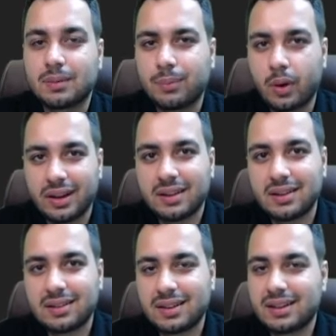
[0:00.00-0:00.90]

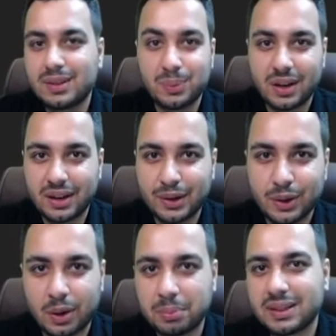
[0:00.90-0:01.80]
pointers and some
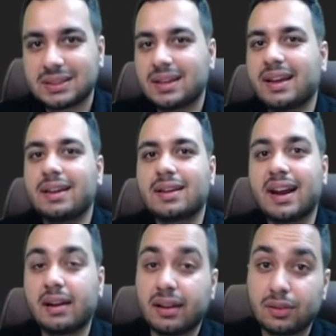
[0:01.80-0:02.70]
related topics like
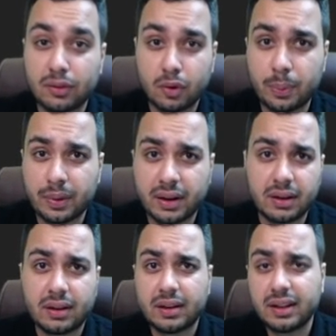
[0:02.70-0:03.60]
address of
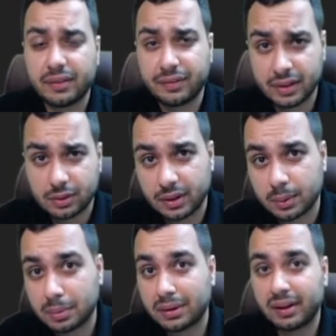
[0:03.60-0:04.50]
operator, dereference
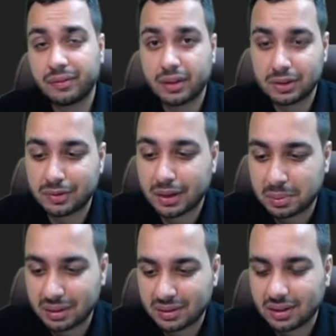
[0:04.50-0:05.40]
variable, reference
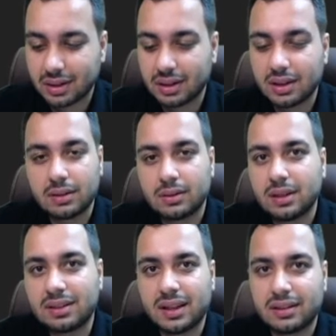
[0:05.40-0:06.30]
variables.
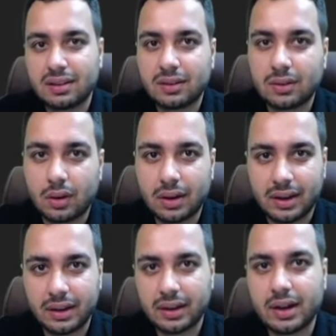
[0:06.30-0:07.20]
This section is all
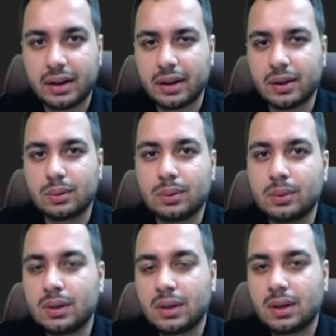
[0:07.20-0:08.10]
dedicated
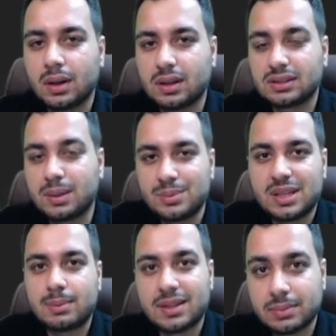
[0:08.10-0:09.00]
to some
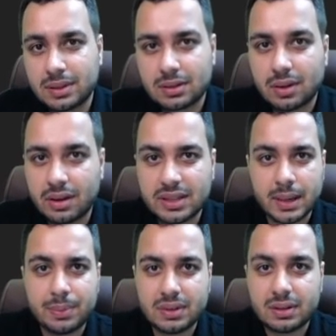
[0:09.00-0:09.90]
C++
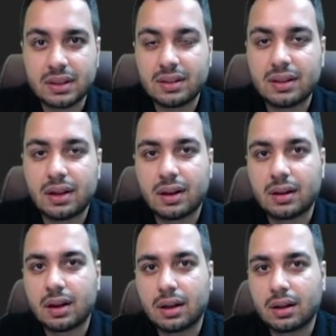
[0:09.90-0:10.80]
concepts. These
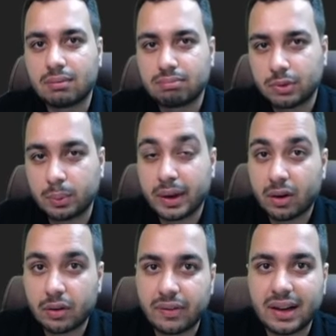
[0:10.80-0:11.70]
are you may
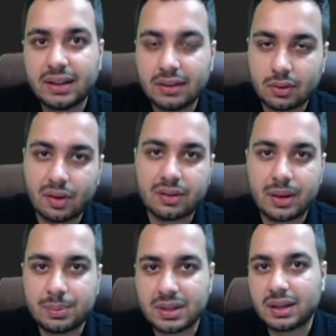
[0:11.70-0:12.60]
not find these
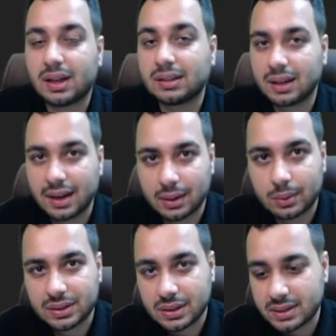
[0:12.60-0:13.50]
concepts in other
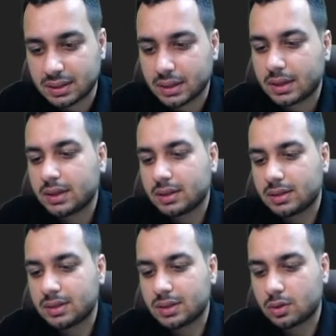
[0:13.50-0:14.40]
languages.
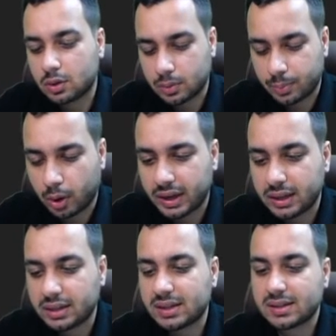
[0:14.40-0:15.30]
So
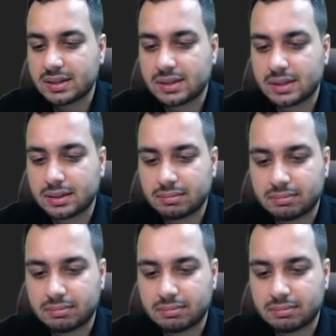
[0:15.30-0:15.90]
pointers is a